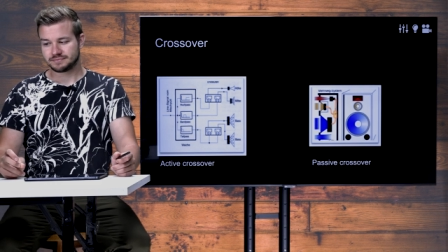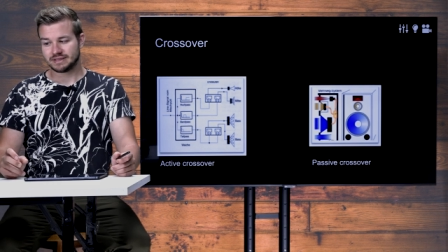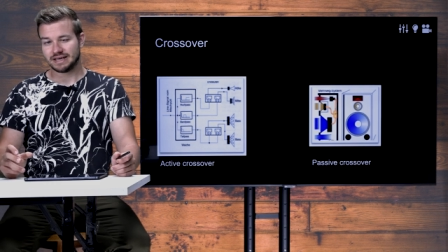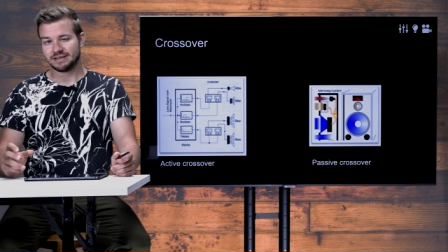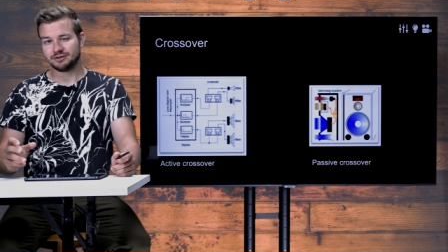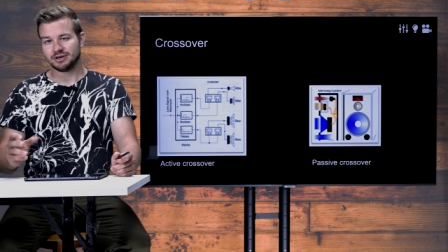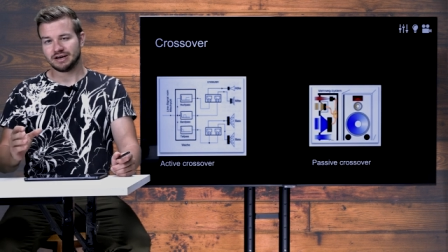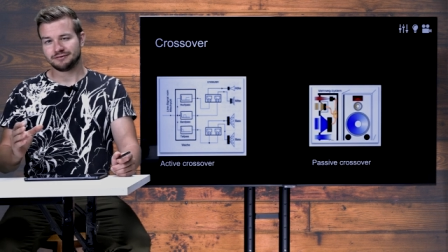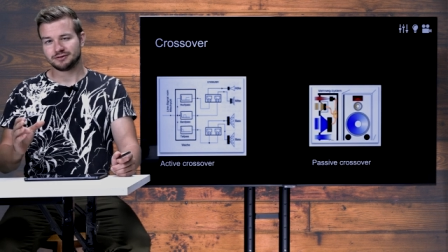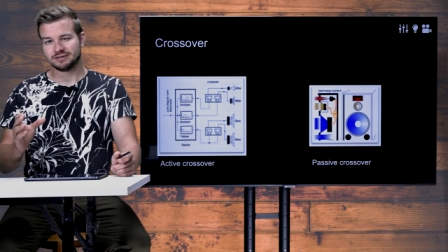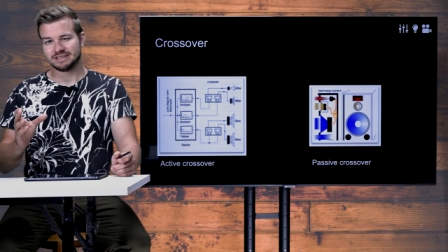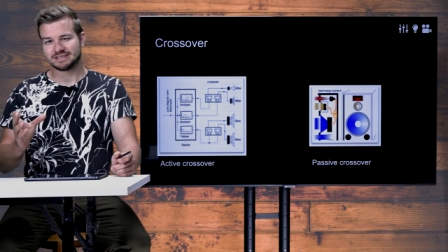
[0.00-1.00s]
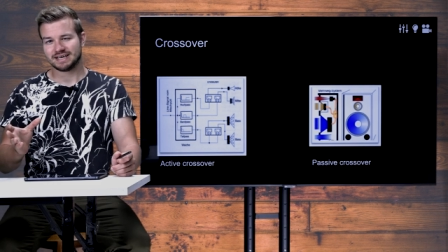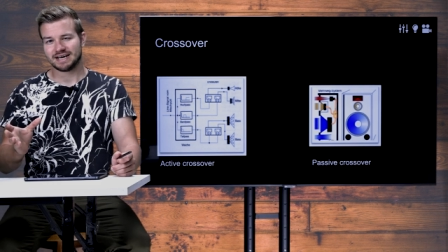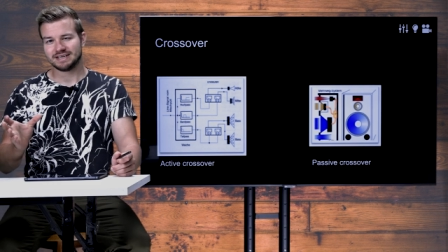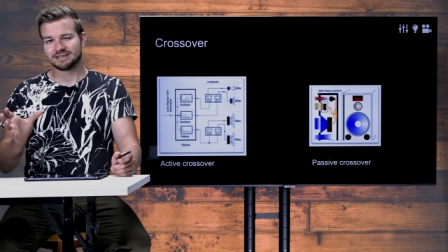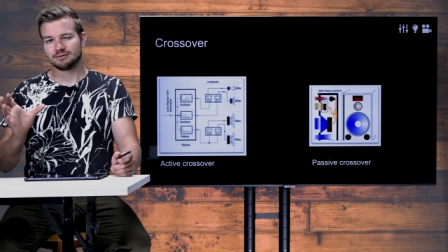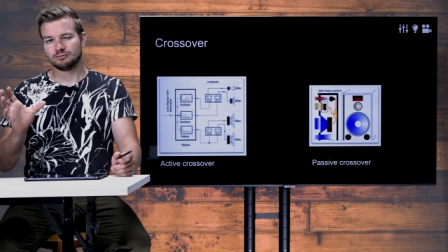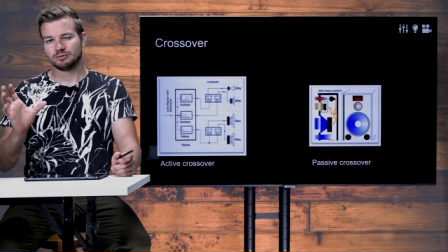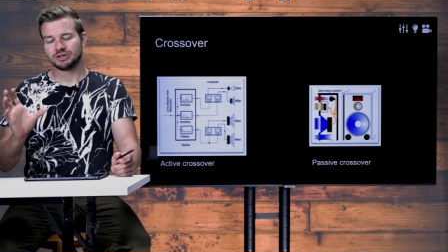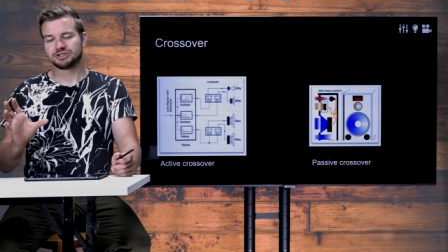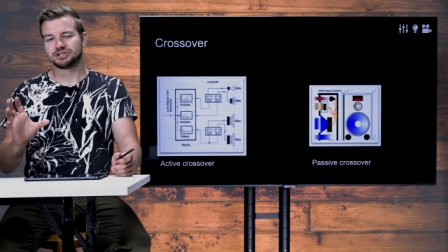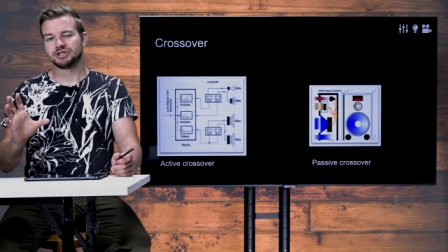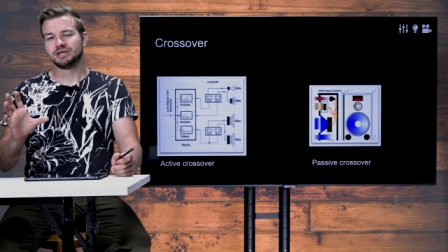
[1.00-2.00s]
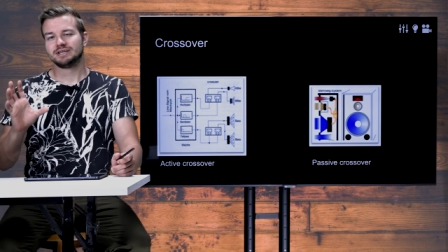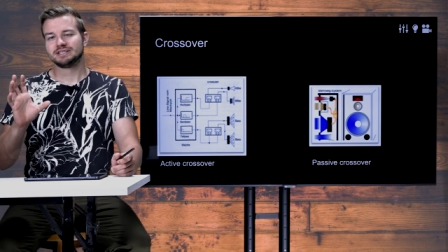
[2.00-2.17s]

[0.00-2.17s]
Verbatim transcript: then you have to decide which